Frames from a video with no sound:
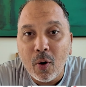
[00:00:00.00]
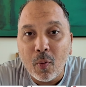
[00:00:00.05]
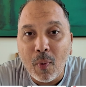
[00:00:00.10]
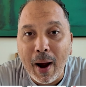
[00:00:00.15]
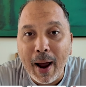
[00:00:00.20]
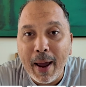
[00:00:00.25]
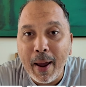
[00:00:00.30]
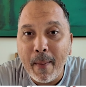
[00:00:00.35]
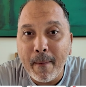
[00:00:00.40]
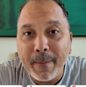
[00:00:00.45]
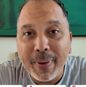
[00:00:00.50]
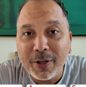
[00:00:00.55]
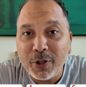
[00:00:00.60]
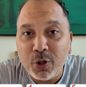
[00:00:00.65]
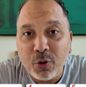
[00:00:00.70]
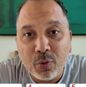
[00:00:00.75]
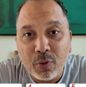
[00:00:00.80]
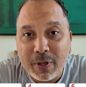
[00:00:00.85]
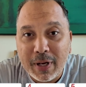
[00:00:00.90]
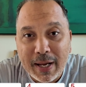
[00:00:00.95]
right?
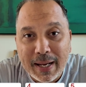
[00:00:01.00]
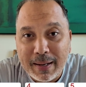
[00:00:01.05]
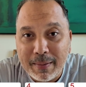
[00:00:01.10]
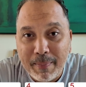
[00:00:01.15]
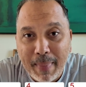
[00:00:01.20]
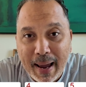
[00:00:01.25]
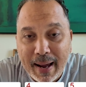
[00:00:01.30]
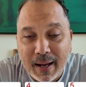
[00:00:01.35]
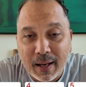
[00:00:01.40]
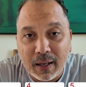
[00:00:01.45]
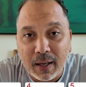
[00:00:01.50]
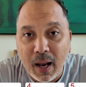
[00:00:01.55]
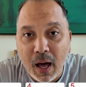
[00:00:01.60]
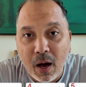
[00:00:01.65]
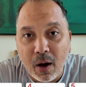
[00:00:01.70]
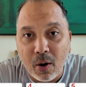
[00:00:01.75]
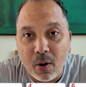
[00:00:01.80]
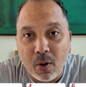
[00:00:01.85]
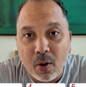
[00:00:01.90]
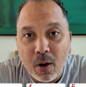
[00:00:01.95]
But you didn't make a
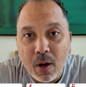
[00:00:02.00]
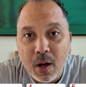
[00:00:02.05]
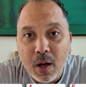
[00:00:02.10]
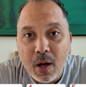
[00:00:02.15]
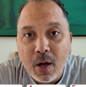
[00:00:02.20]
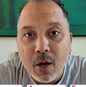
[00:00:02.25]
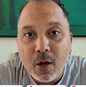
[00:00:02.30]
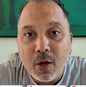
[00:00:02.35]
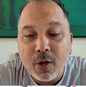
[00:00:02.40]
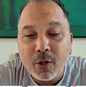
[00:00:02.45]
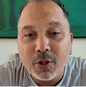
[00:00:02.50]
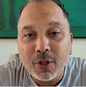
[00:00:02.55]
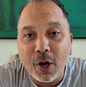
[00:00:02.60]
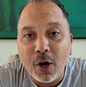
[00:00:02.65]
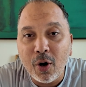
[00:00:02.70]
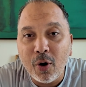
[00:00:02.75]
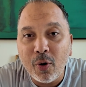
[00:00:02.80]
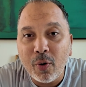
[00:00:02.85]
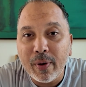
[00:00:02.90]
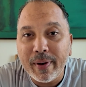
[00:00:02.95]
low.
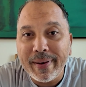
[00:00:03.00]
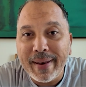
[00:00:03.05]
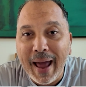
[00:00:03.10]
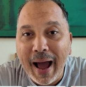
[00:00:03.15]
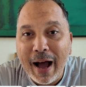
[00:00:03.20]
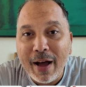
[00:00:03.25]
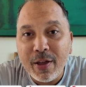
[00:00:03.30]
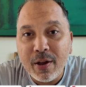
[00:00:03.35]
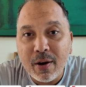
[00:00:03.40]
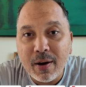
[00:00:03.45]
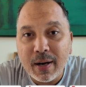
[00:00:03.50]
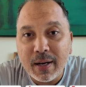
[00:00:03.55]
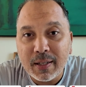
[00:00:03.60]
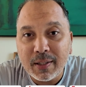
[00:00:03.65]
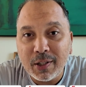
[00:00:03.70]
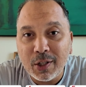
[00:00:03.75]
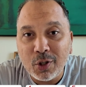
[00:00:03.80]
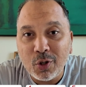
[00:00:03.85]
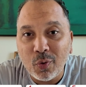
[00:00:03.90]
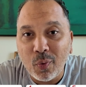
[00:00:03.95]
So now you're in a
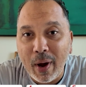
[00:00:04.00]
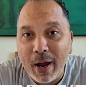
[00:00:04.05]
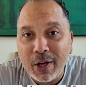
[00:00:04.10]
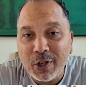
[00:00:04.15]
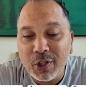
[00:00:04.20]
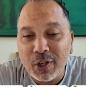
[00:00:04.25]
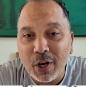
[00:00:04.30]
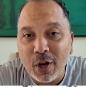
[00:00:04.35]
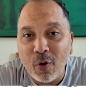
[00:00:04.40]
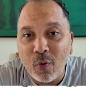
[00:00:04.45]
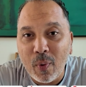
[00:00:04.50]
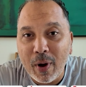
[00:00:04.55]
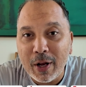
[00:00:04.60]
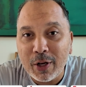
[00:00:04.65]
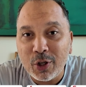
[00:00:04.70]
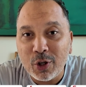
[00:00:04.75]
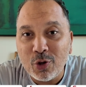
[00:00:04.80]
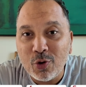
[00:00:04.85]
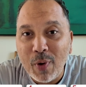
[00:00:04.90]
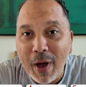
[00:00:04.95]
situation in
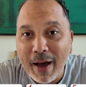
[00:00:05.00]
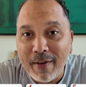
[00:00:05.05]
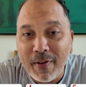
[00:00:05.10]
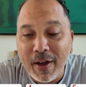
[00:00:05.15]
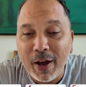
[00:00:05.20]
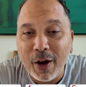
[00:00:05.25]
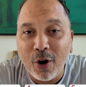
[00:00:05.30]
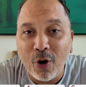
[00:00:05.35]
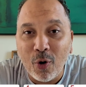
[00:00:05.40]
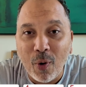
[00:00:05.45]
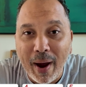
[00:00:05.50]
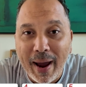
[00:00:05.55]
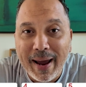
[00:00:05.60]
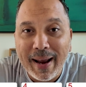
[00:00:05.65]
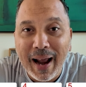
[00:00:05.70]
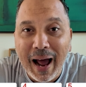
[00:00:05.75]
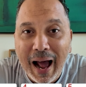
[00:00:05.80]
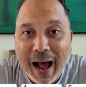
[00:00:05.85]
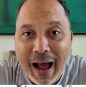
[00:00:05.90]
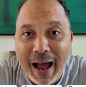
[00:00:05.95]
which you have a
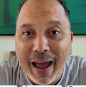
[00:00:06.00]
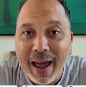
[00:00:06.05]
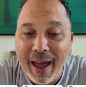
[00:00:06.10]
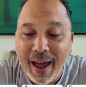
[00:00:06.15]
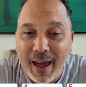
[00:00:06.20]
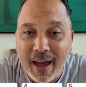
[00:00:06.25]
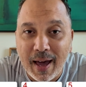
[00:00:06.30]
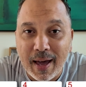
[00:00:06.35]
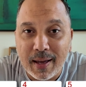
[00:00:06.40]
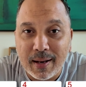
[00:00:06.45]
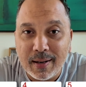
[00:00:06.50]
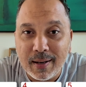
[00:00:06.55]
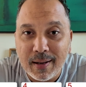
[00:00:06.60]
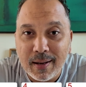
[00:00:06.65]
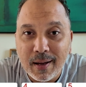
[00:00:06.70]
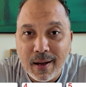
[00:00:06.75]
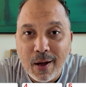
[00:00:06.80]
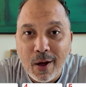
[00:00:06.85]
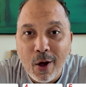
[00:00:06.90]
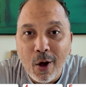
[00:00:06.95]
great high hand,
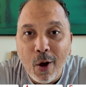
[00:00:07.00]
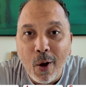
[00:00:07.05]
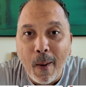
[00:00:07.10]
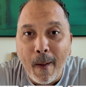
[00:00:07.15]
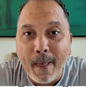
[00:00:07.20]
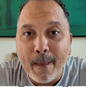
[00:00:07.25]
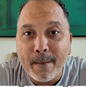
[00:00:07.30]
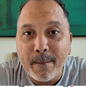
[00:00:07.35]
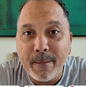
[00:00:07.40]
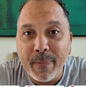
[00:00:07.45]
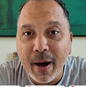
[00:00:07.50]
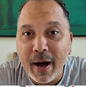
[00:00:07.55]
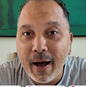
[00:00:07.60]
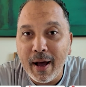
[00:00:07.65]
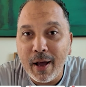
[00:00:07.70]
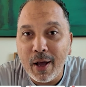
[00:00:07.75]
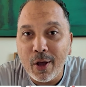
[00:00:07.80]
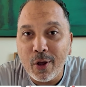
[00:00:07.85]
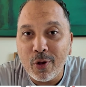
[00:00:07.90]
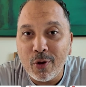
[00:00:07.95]

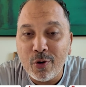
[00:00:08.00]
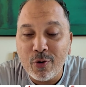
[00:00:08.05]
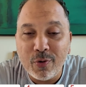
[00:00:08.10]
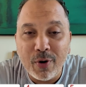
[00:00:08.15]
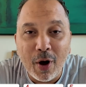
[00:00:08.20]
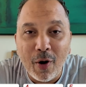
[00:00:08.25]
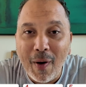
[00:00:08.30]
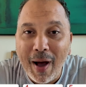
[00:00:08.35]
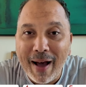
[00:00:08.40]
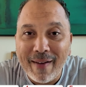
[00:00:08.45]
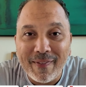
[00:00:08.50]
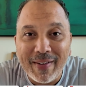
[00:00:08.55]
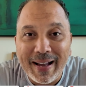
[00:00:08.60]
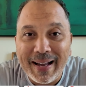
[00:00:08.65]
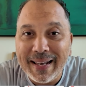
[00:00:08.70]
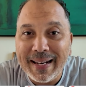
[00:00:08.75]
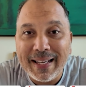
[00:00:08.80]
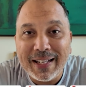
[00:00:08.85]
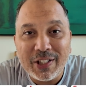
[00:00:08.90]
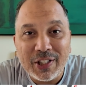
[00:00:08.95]
but you don't have
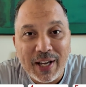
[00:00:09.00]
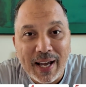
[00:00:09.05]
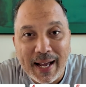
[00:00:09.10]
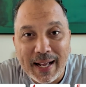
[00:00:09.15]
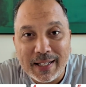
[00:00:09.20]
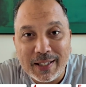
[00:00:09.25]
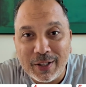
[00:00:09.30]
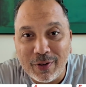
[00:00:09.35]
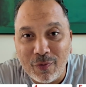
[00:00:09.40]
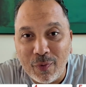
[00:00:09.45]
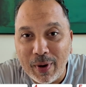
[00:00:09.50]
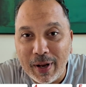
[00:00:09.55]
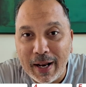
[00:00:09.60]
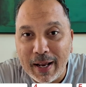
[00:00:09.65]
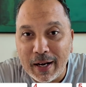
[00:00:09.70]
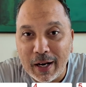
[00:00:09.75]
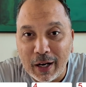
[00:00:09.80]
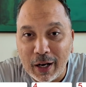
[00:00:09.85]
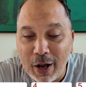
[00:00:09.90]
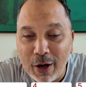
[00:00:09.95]
any chance of
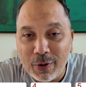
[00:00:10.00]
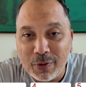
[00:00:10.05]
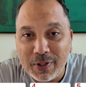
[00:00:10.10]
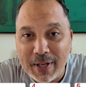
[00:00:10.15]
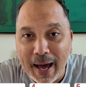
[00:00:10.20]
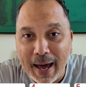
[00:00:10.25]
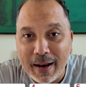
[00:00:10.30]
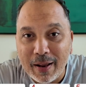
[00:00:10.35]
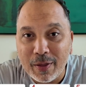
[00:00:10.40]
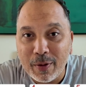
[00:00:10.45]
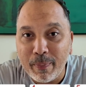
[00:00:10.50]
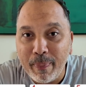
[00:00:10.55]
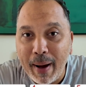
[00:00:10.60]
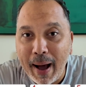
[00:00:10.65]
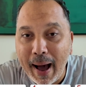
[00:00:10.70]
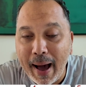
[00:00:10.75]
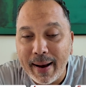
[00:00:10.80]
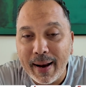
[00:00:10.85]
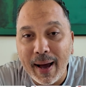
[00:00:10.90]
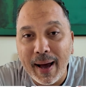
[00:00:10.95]
winning the low side of the
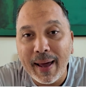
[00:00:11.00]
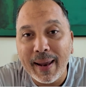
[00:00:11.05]
pot